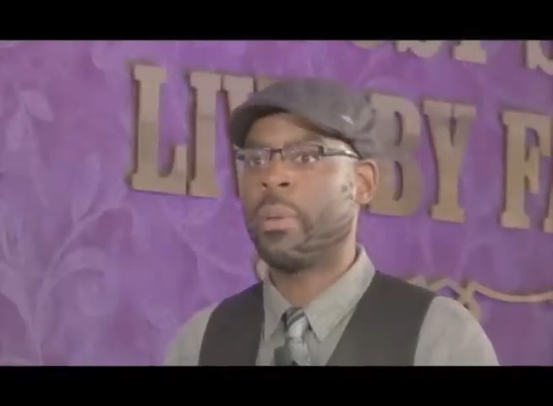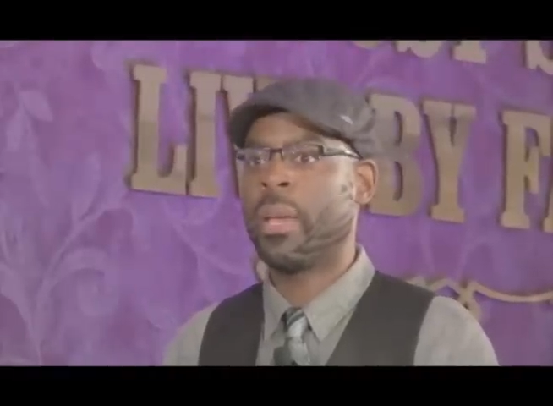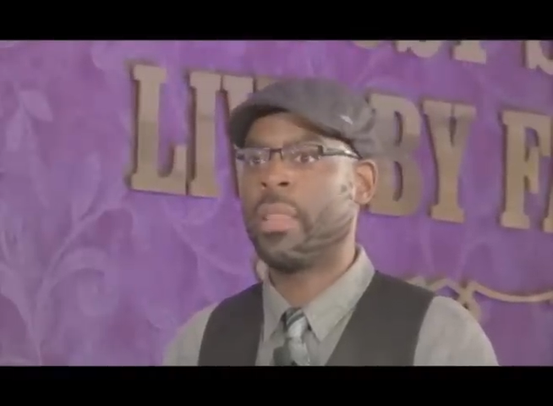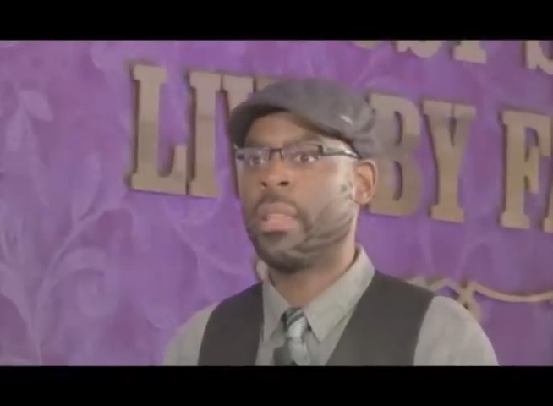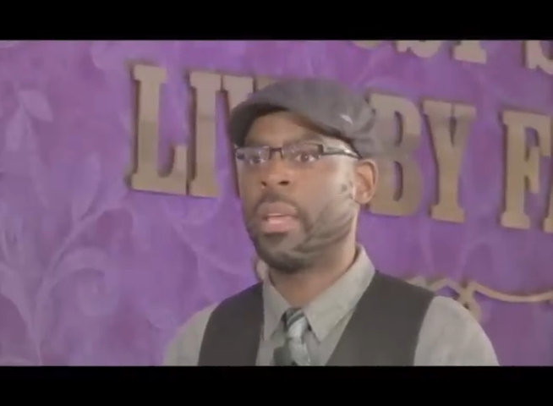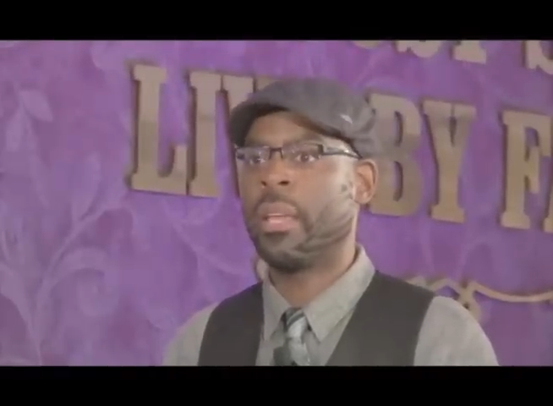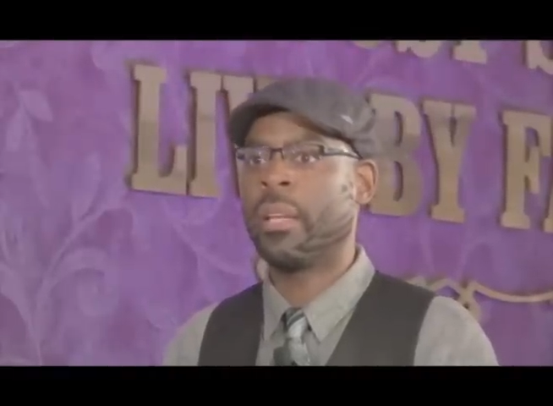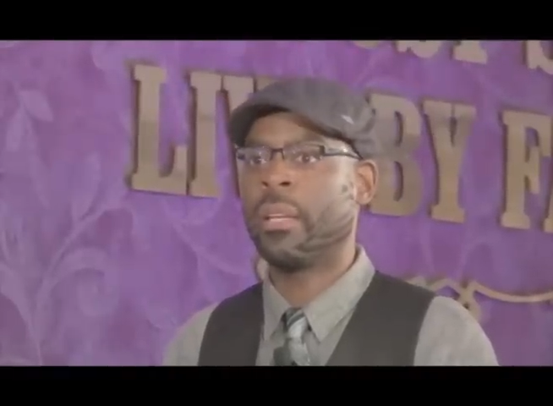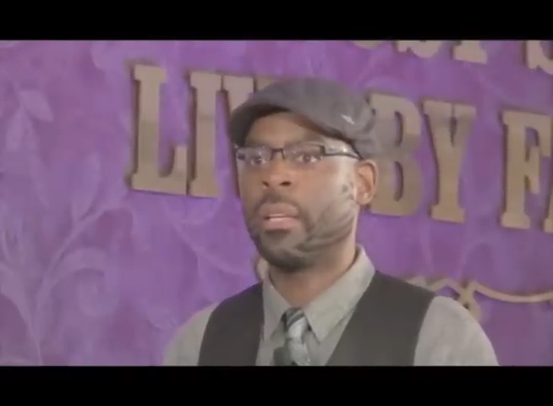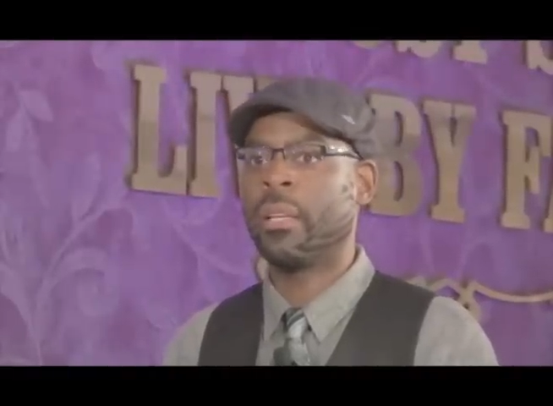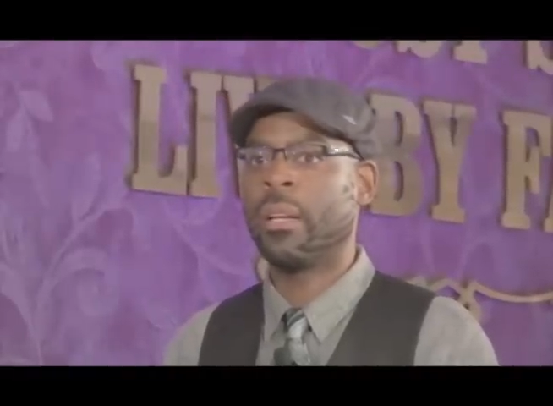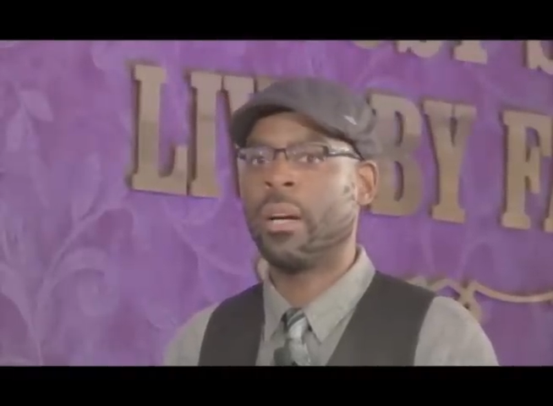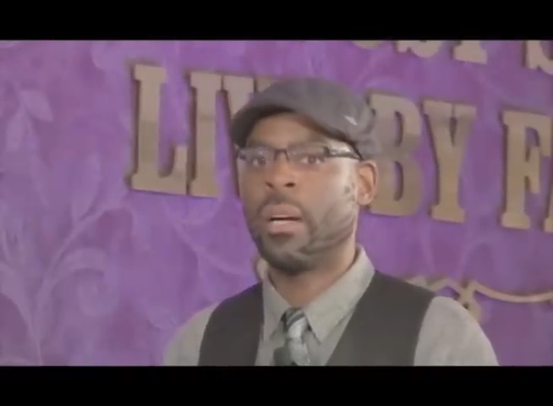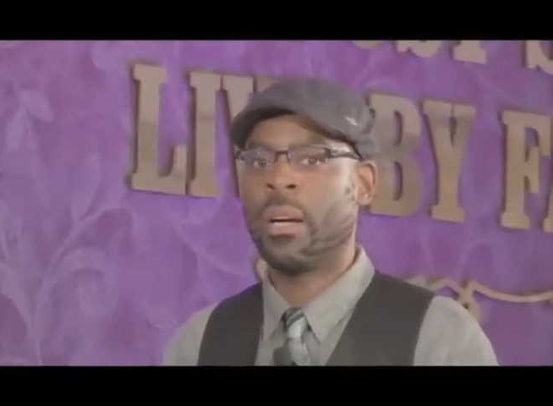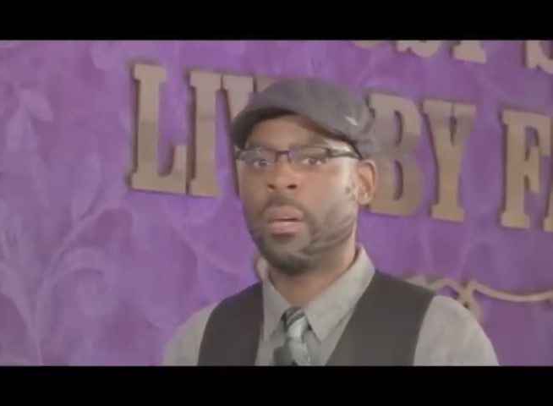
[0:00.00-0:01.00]
And then
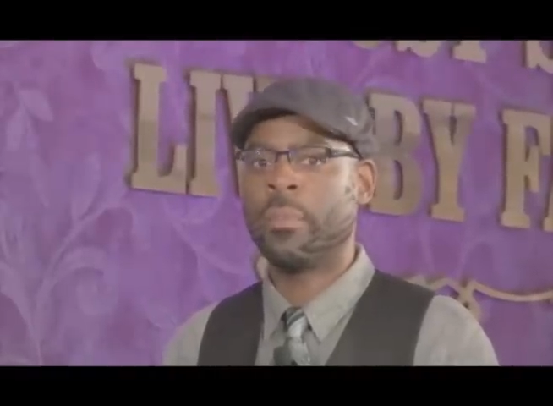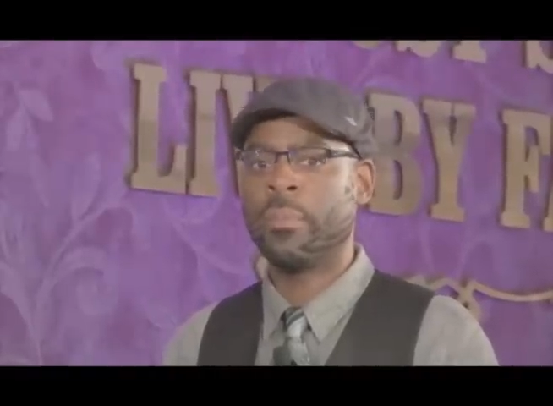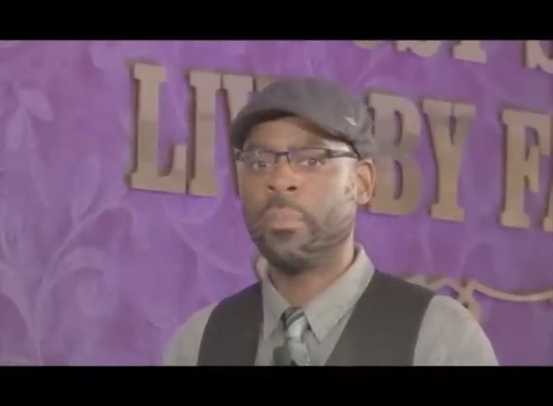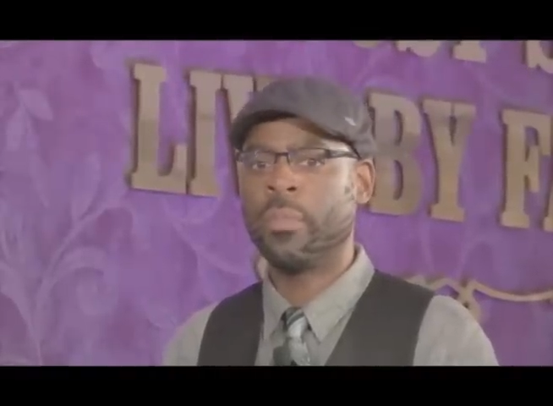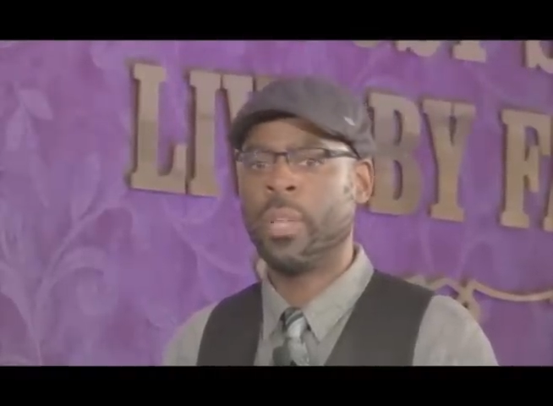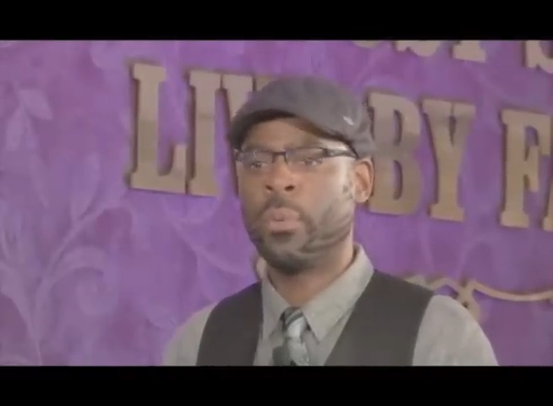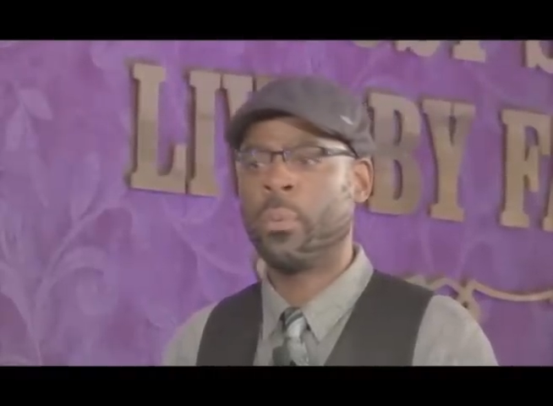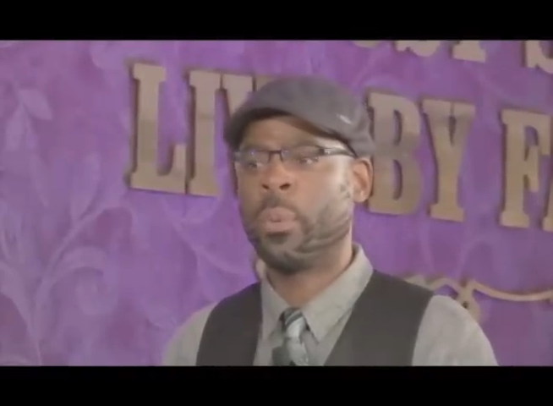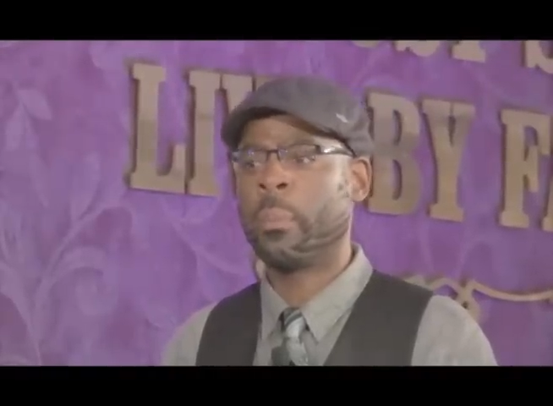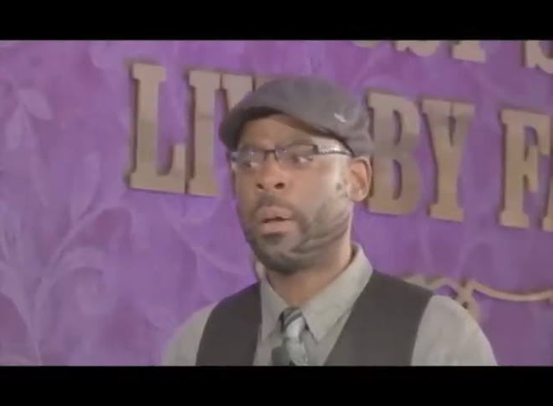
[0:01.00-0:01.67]
when